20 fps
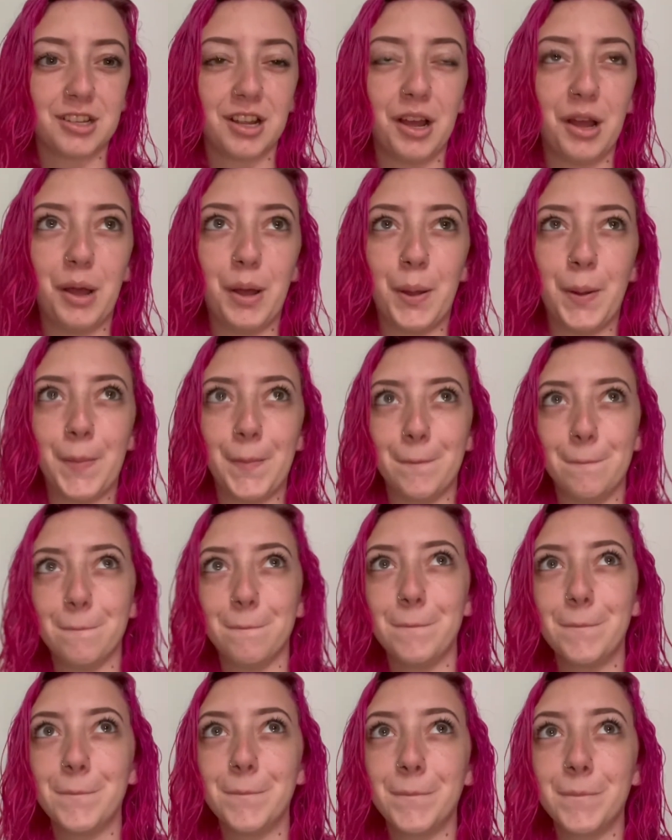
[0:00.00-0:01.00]

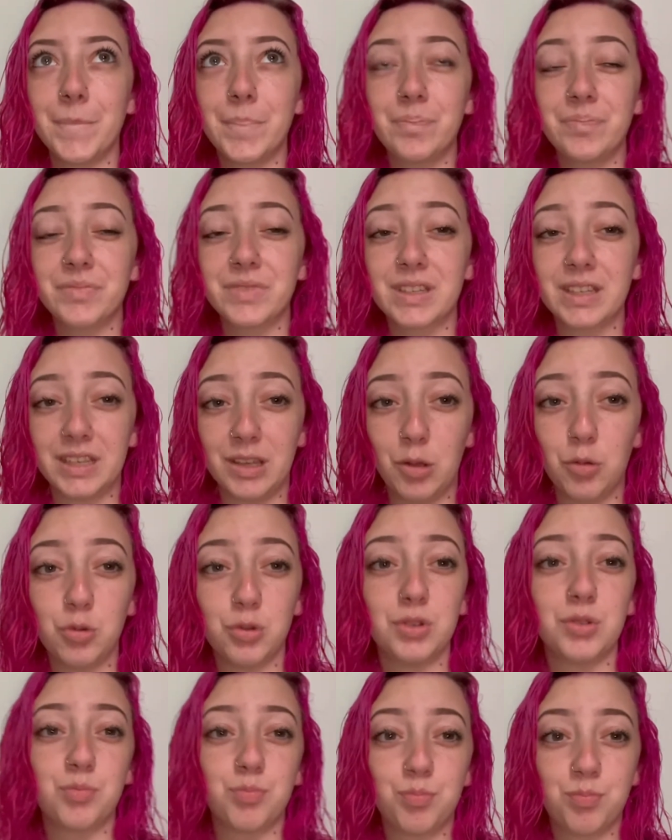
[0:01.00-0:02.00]
It
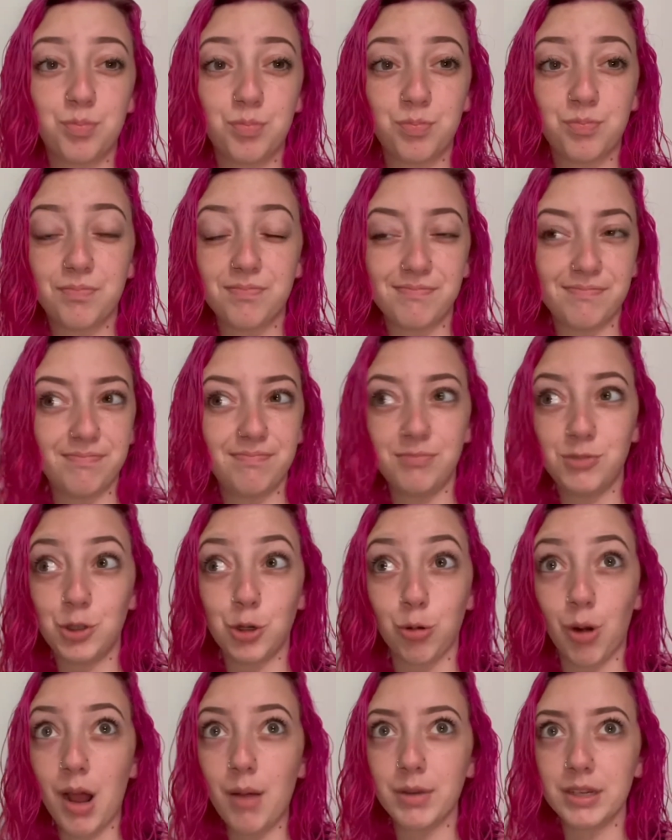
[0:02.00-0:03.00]
was
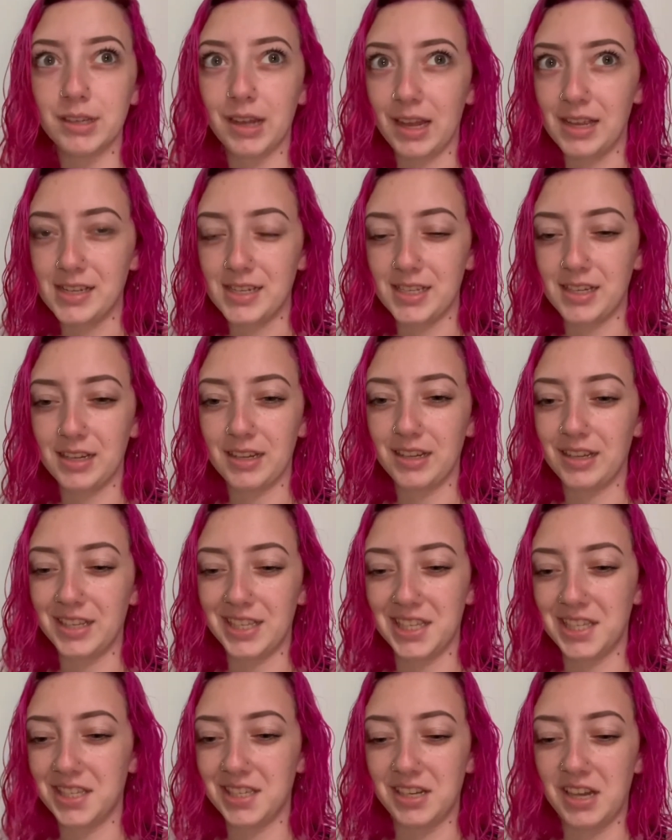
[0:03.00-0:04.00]
traumatizing.
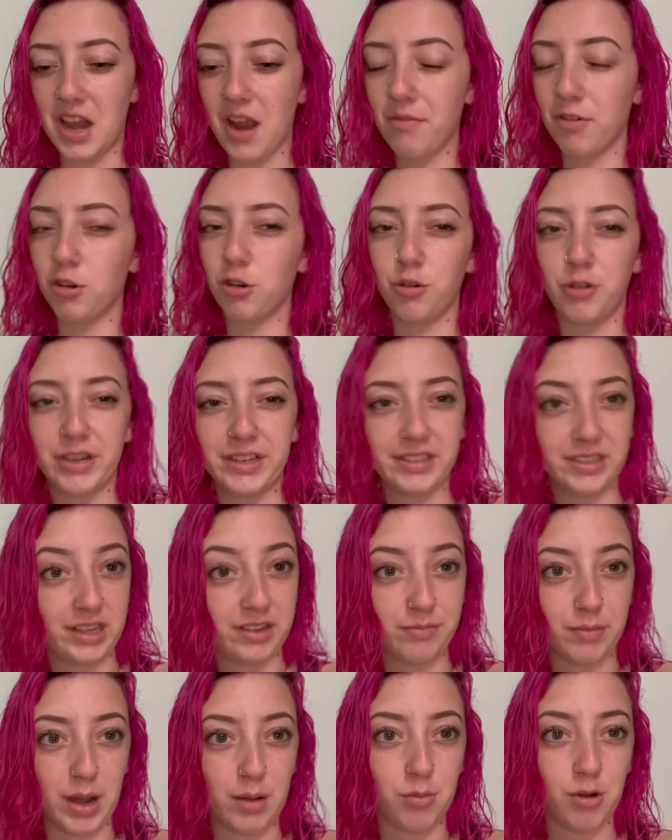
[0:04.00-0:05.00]
It's never going to leave
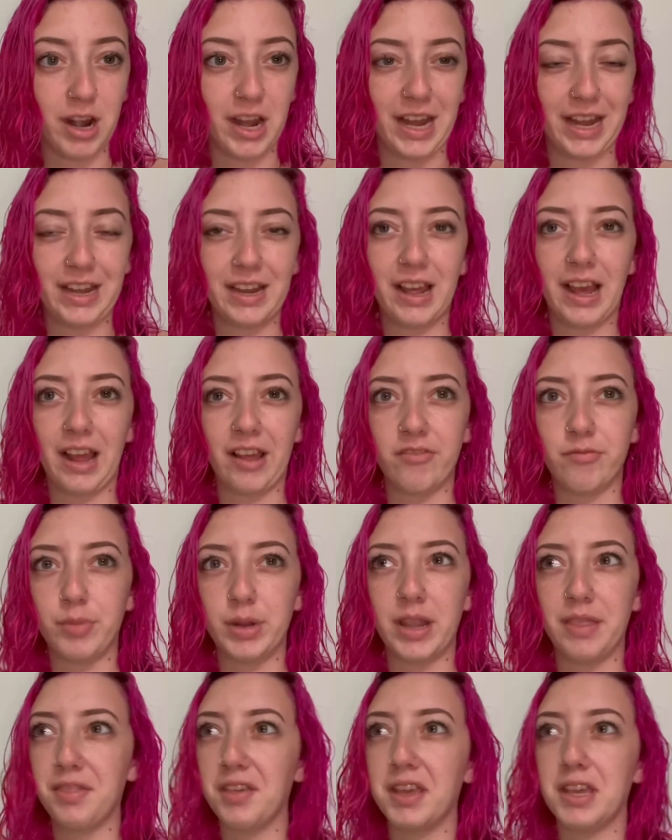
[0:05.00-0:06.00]
my brain. I've
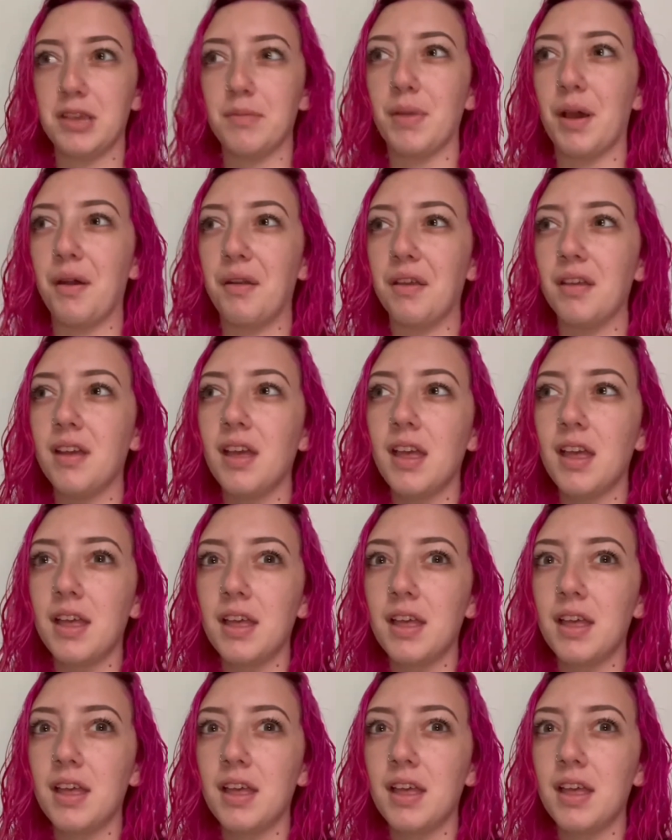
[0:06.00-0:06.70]
been thinking about it.